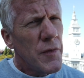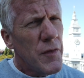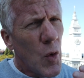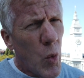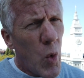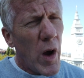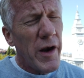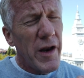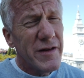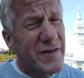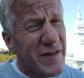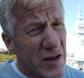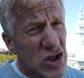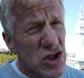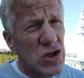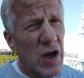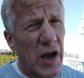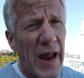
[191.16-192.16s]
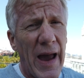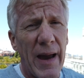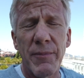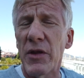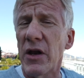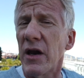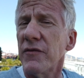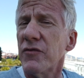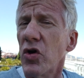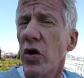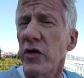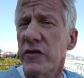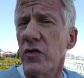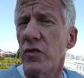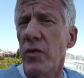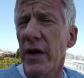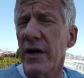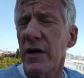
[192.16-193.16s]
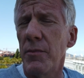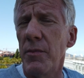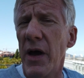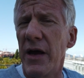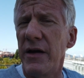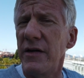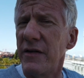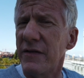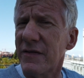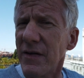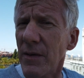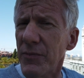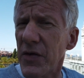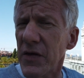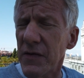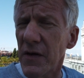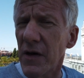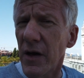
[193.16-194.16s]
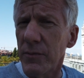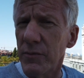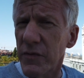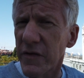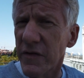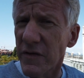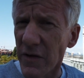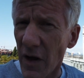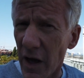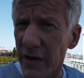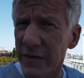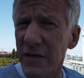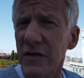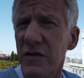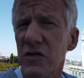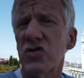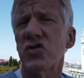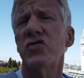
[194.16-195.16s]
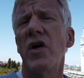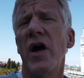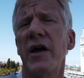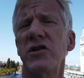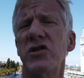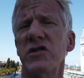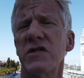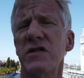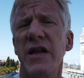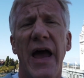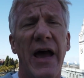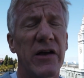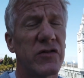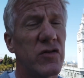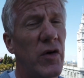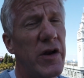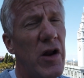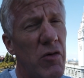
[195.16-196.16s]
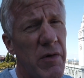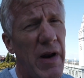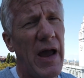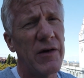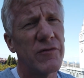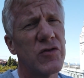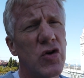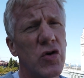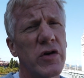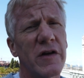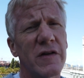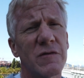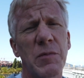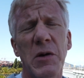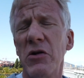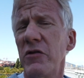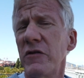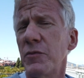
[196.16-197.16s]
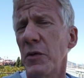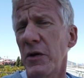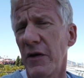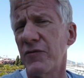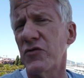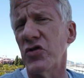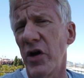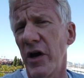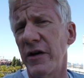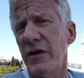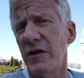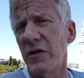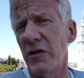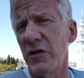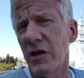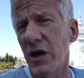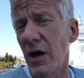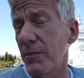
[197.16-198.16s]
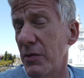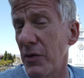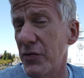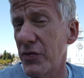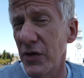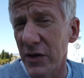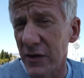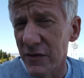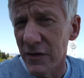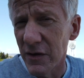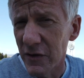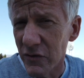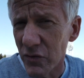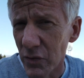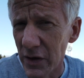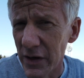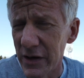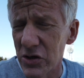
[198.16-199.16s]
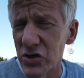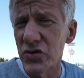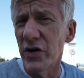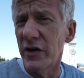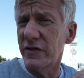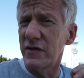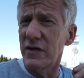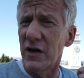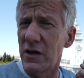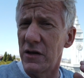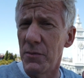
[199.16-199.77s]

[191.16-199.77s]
The one additional app that I've got to recommend is something that I'm starting to try just now. So I don't have good experience, but I've tried it on a couple of things, and it's really interesting.